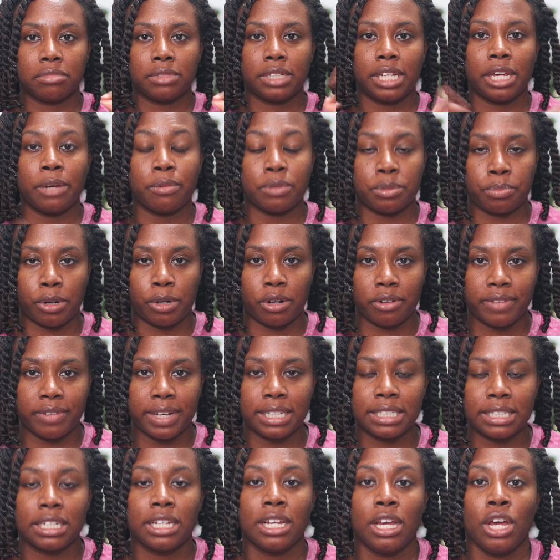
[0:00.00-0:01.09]
it was
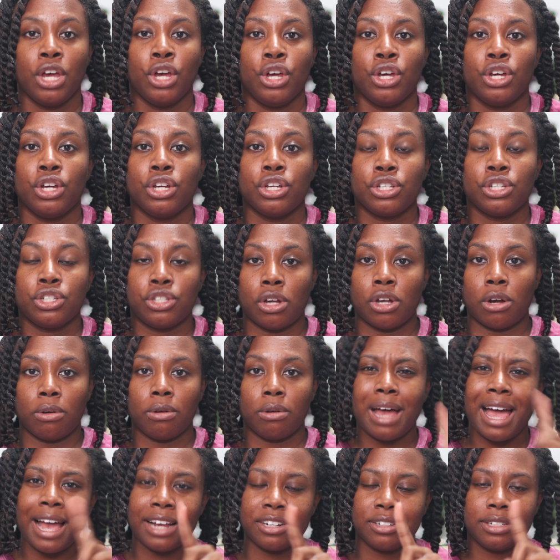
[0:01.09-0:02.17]
perfect. So
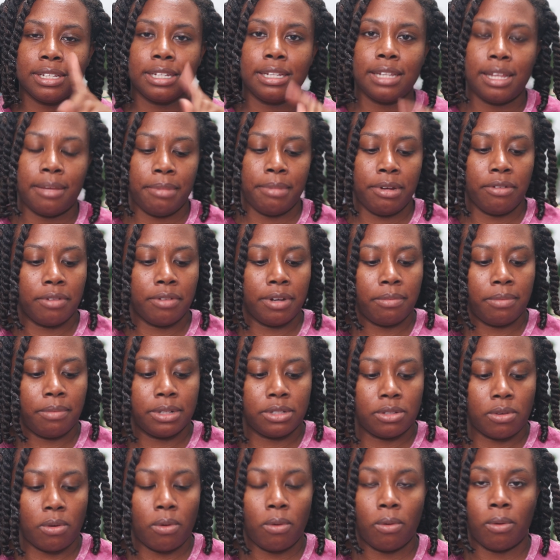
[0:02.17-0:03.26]
actually, let me read
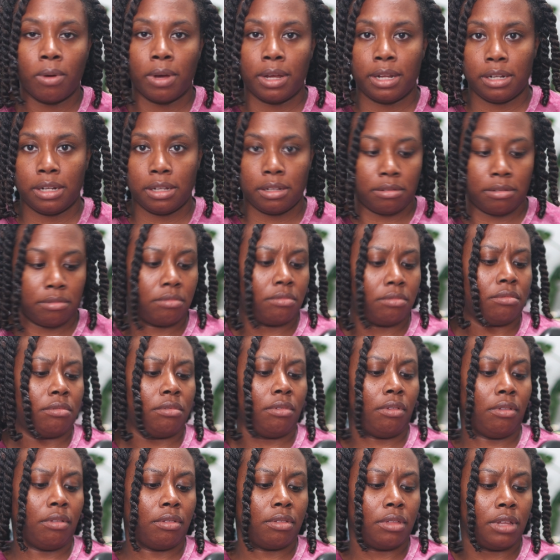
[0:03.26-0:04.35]
what's on
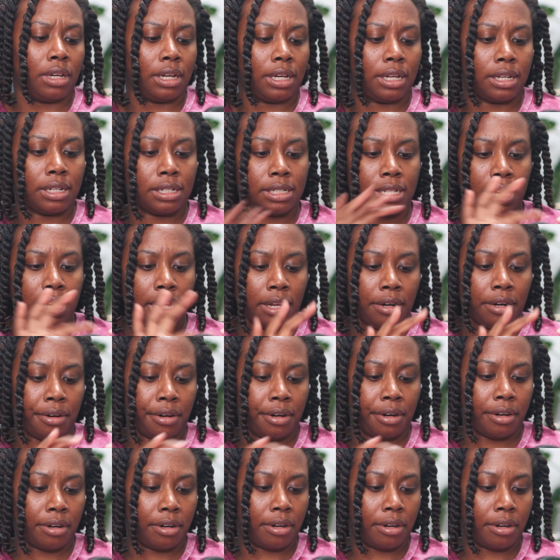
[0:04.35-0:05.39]
the container.